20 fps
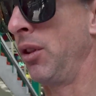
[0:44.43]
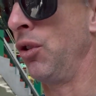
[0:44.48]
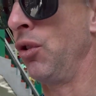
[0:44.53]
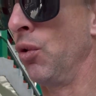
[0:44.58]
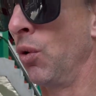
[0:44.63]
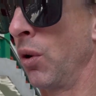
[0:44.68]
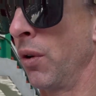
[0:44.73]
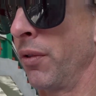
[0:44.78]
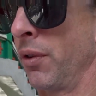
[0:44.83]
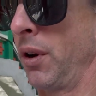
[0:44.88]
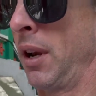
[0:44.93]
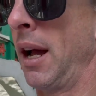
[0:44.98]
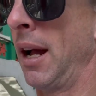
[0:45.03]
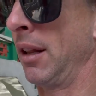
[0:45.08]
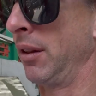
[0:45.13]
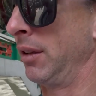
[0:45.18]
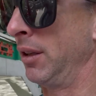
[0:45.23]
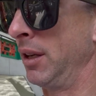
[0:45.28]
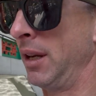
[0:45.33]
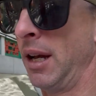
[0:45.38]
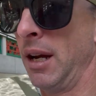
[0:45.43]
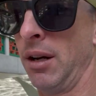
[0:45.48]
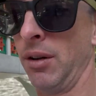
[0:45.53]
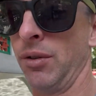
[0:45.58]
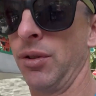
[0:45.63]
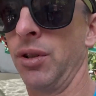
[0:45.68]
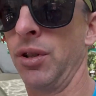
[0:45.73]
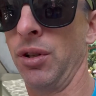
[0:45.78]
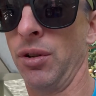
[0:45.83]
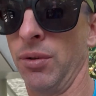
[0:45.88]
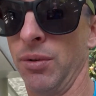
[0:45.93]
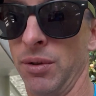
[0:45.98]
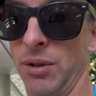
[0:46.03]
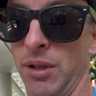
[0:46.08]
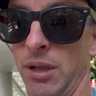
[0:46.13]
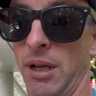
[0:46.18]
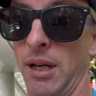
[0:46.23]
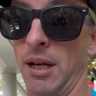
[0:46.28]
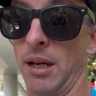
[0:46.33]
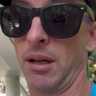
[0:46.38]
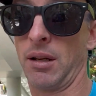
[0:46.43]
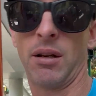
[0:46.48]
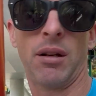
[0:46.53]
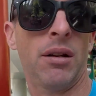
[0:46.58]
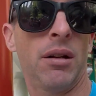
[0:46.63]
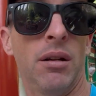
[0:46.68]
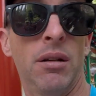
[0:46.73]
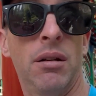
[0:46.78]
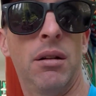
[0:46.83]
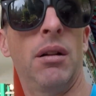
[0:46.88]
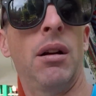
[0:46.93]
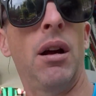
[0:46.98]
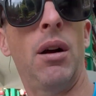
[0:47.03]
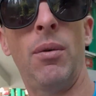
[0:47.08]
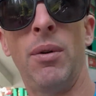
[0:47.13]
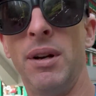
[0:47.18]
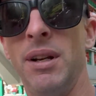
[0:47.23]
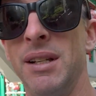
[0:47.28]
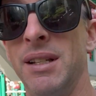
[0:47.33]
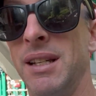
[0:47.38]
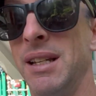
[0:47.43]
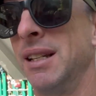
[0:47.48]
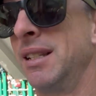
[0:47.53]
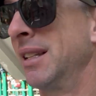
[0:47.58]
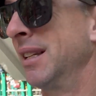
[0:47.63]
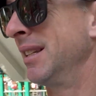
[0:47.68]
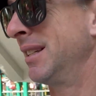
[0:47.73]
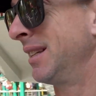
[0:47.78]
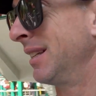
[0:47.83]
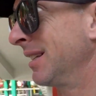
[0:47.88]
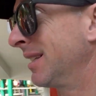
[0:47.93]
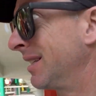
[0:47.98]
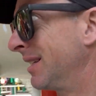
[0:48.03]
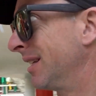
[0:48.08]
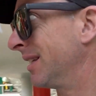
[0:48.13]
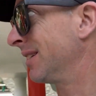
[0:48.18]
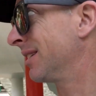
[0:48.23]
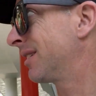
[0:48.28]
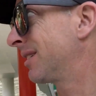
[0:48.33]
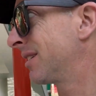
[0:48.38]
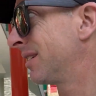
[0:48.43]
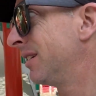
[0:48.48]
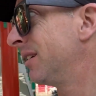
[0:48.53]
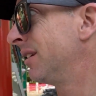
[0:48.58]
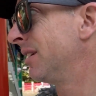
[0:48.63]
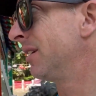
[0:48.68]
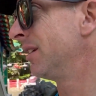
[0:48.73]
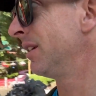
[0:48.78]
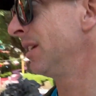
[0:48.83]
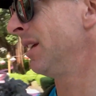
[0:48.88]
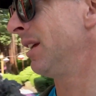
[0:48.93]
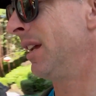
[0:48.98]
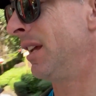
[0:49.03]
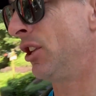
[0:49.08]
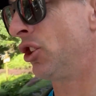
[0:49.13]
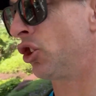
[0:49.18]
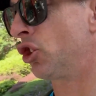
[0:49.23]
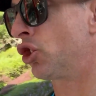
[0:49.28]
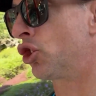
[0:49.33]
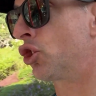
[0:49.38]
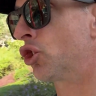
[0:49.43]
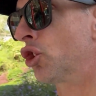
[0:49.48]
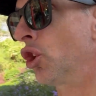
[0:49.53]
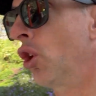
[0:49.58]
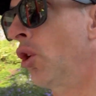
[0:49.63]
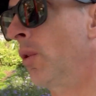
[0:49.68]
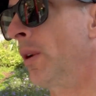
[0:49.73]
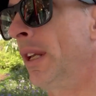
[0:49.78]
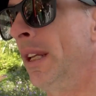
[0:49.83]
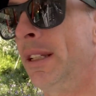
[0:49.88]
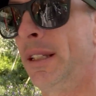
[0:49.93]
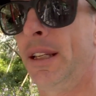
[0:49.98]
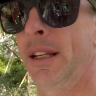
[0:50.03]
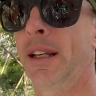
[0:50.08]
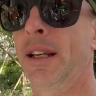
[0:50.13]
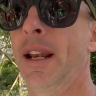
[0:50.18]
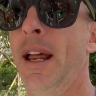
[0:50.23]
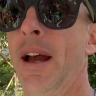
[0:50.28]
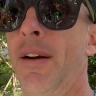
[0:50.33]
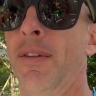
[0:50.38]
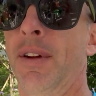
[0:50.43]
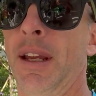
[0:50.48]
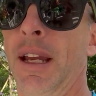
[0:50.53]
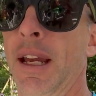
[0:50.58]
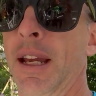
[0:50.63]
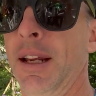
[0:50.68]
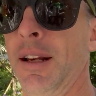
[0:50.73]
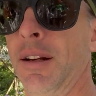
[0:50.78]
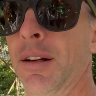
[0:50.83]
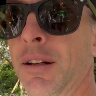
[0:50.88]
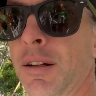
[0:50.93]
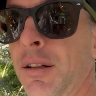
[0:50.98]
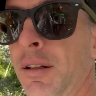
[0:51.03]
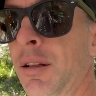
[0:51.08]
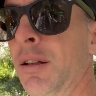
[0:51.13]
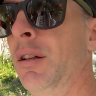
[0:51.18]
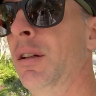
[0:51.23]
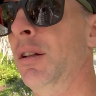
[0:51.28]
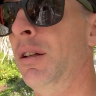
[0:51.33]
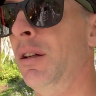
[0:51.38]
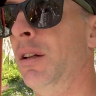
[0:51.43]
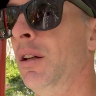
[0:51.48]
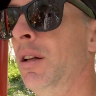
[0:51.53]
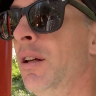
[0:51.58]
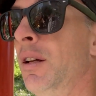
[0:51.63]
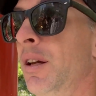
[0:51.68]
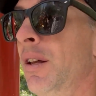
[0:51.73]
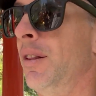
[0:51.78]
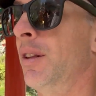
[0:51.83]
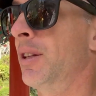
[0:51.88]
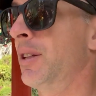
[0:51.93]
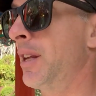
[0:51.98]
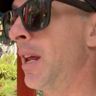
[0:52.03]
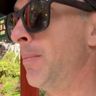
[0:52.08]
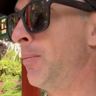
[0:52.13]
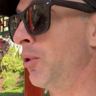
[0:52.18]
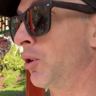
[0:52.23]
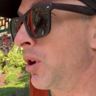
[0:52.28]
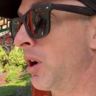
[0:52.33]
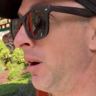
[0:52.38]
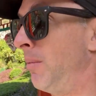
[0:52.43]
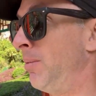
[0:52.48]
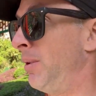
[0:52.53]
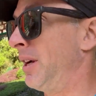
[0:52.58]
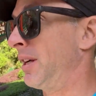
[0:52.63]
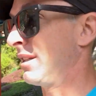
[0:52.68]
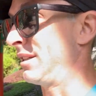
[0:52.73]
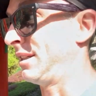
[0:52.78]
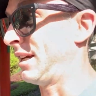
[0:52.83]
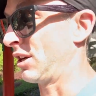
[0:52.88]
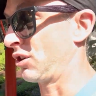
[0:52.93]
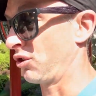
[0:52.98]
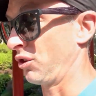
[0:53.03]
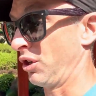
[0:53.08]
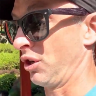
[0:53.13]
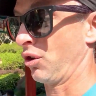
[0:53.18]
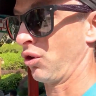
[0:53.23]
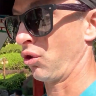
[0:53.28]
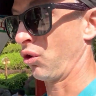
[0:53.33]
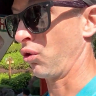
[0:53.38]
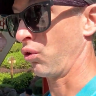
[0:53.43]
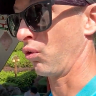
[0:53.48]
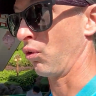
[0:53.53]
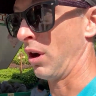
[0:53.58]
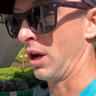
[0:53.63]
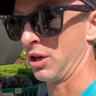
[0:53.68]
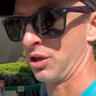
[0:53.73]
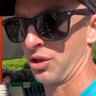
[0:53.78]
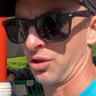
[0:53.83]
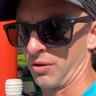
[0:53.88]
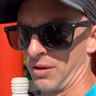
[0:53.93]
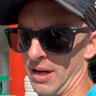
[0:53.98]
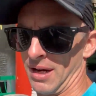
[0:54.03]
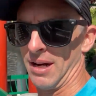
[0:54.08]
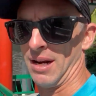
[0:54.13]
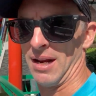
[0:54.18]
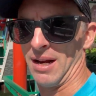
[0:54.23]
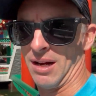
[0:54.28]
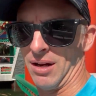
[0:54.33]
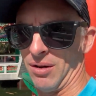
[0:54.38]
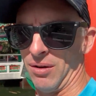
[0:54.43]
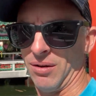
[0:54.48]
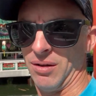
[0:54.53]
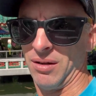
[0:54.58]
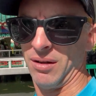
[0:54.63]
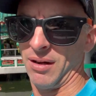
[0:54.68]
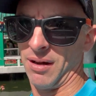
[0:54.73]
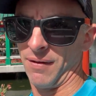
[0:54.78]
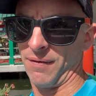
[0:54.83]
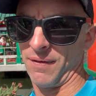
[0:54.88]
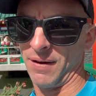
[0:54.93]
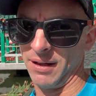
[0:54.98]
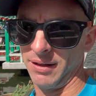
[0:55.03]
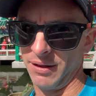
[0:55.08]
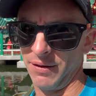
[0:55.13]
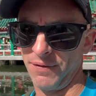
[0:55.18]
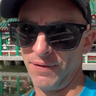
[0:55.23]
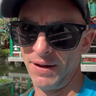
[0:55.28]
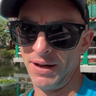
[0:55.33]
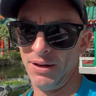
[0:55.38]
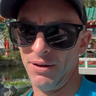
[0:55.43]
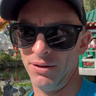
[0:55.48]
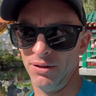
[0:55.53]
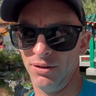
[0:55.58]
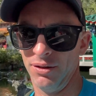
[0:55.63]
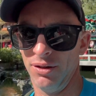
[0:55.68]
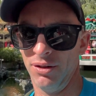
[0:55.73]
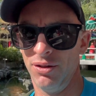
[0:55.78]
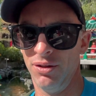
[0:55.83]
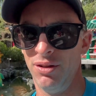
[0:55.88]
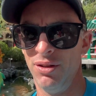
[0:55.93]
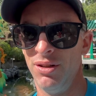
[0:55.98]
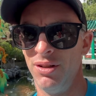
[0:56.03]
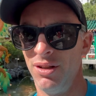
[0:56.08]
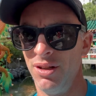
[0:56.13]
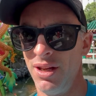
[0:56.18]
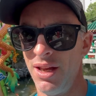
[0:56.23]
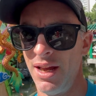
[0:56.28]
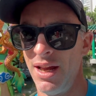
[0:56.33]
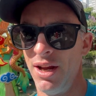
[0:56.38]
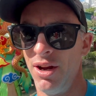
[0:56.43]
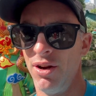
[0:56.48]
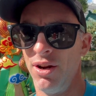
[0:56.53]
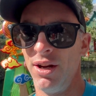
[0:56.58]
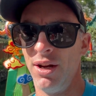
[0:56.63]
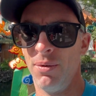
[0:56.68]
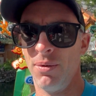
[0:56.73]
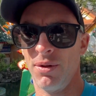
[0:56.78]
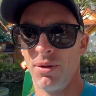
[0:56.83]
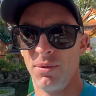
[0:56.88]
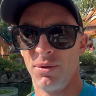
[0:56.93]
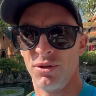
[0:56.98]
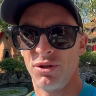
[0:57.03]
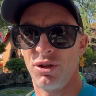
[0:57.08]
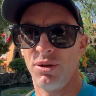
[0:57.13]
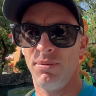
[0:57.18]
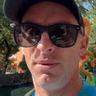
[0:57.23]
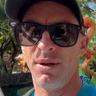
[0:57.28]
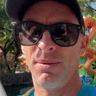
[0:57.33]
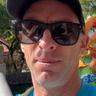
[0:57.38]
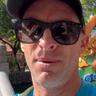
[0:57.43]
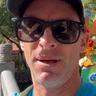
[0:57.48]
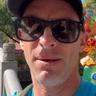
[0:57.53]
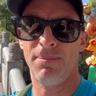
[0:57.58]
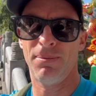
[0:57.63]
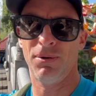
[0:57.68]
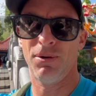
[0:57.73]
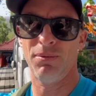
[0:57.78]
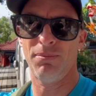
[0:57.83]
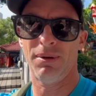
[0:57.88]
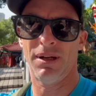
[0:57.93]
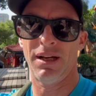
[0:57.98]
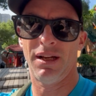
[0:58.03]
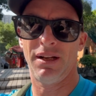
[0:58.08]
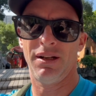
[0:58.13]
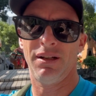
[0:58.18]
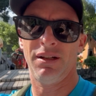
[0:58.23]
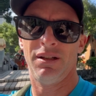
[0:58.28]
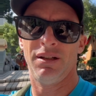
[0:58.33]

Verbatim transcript: the northern island now, so it was like on a decent distance. So easy to navigate. This temple complex is actually crushed right now. Finally found a little area where there weren't too many people, but